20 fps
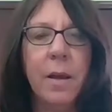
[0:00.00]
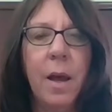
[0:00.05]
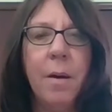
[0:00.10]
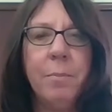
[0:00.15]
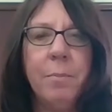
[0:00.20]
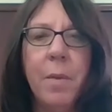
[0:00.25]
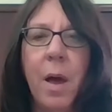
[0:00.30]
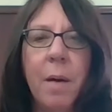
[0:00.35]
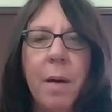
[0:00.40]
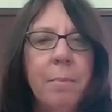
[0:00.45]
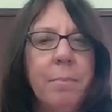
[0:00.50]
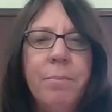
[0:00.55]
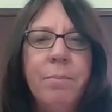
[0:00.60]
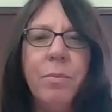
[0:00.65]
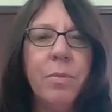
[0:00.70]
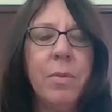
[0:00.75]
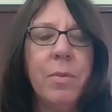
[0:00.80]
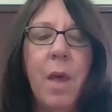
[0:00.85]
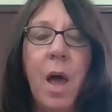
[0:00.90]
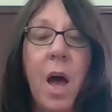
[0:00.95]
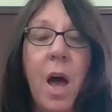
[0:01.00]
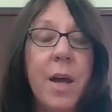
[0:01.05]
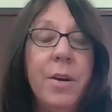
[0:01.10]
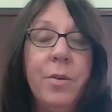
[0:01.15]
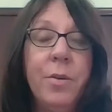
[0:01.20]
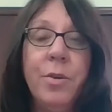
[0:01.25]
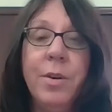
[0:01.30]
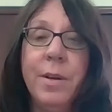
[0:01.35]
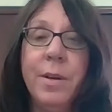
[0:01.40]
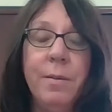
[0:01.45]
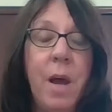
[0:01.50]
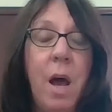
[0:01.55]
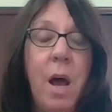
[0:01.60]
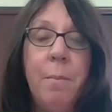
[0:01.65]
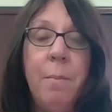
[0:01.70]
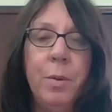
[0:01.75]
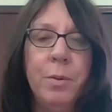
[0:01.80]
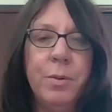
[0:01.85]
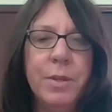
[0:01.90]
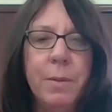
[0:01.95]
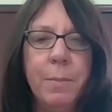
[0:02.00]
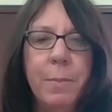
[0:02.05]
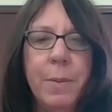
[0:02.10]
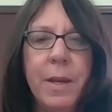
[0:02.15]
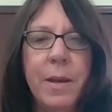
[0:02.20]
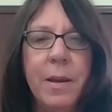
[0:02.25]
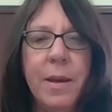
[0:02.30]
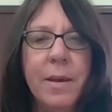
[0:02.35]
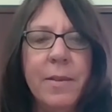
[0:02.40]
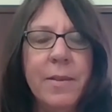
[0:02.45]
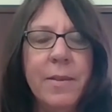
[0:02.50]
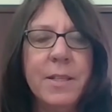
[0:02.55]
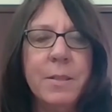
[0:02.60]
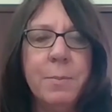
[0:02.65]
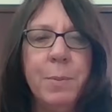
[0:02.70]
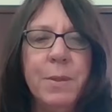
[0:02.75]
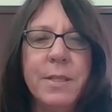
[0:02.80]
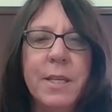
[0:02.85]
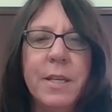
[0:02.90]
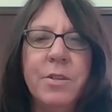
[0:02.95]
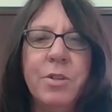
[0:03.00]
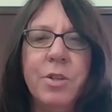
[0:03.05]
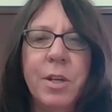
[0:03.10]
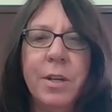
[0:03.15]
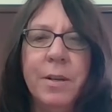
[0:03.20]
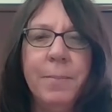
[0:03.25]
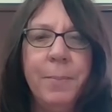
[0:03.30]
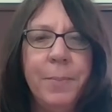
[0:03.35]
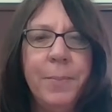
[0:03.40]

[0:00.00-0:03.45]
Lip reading: I'm honored and humbled to be in this position.